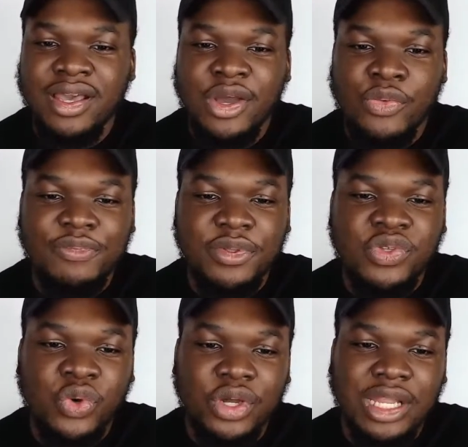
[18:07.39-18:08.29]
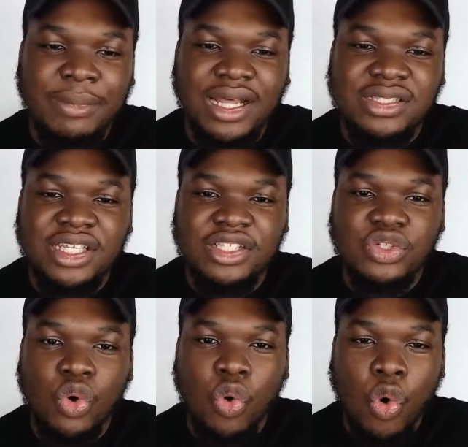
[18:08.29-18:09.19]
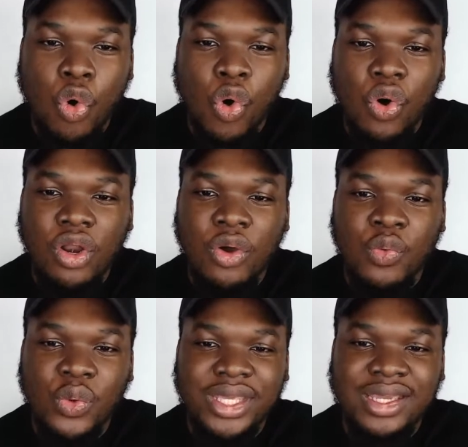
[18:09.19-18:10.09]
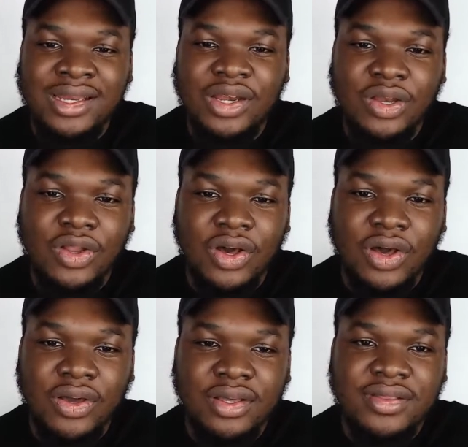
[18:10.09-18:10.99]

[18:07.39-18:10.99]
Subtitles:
We've been talking about it all week long.